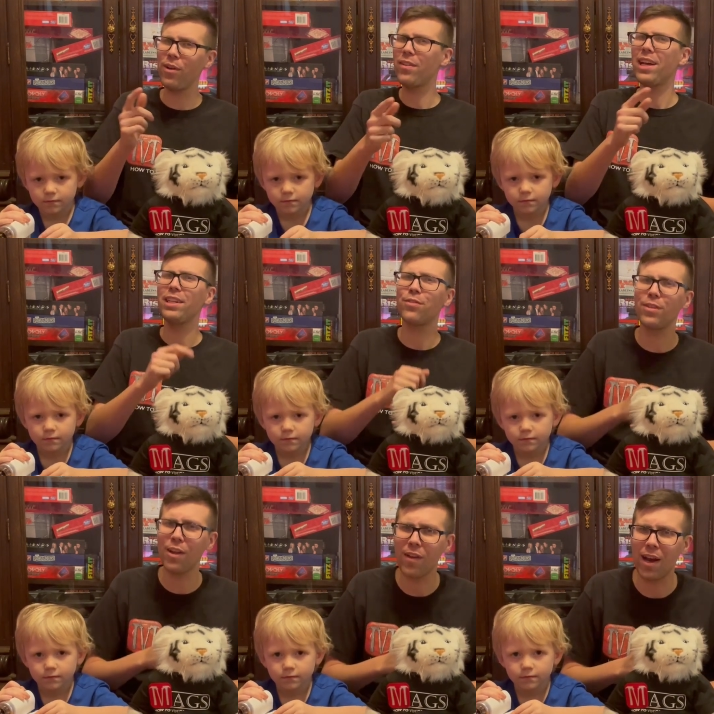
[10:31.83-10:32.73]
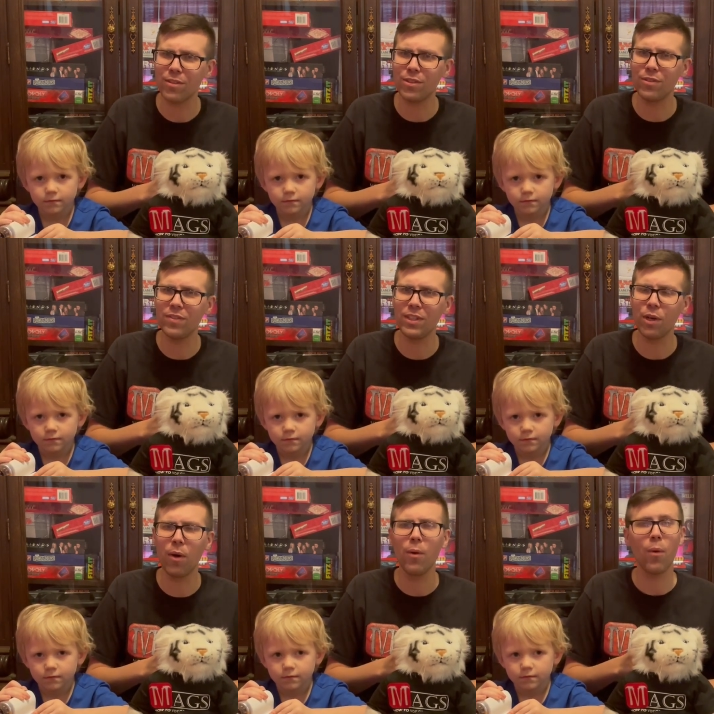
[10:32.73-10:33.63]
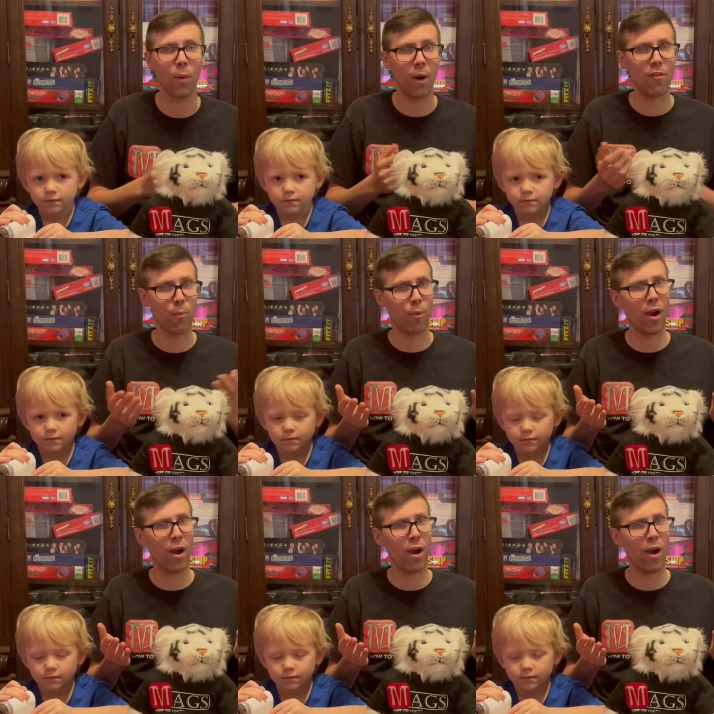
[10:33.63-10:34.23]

Speaker 1: or you have an idea for another how-to video, or have a